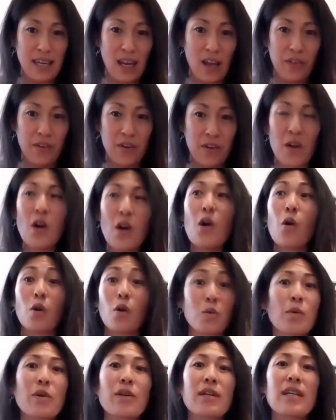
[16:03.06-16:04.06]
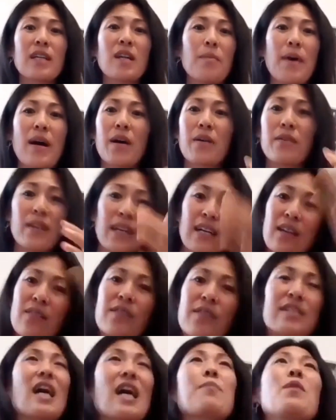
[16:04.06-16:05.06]
together, or worrying about like
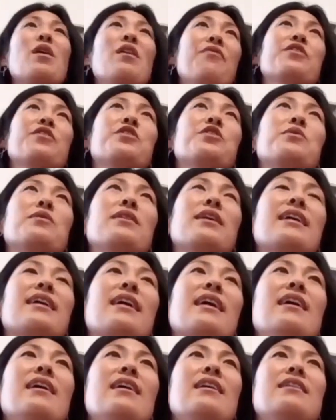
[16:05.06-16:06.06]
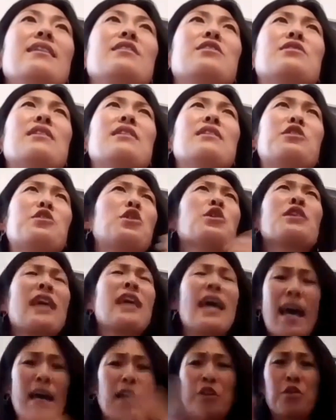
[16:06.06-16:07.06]
the time off that you like took
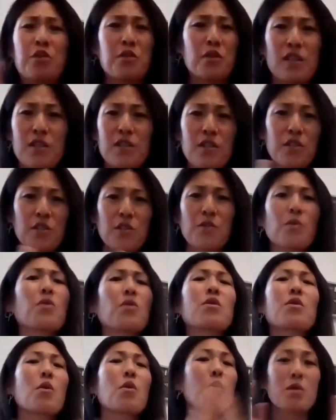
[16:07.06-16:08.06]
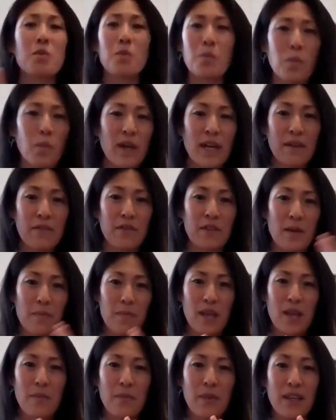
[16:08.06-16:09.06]
extra to do, or whatever it
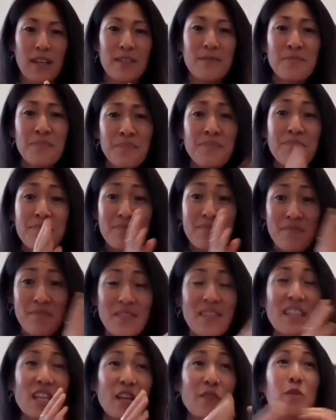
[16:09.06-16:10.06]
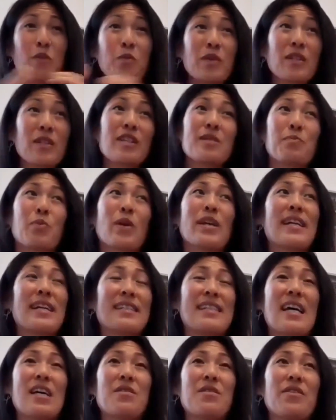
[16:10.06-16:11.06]
may be. If you really break it
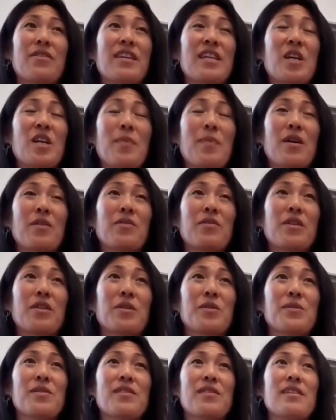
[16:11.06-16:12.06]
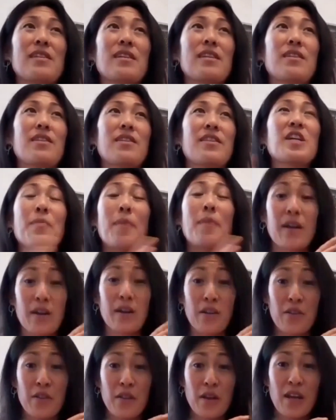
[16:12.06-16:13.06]
down and think about
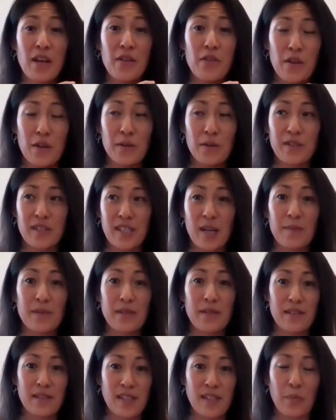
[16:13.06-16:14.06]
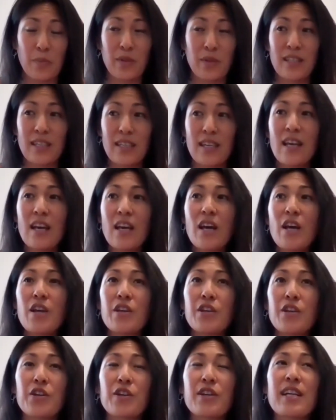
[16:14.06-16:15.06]
it in those steps separately,
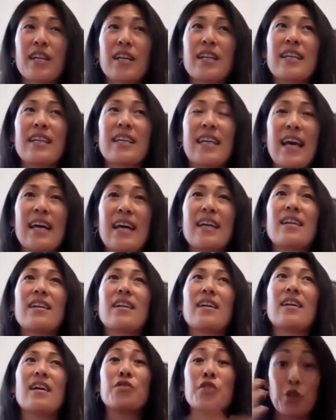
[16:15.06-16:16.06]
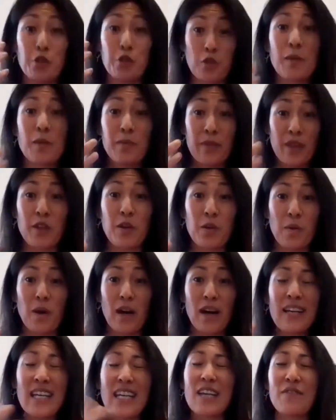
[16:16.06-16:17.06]
you're gonna get the trip that you
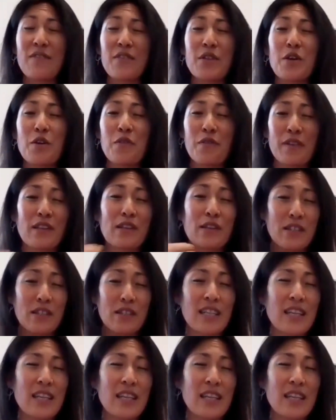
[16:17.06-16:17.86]
want, even though if it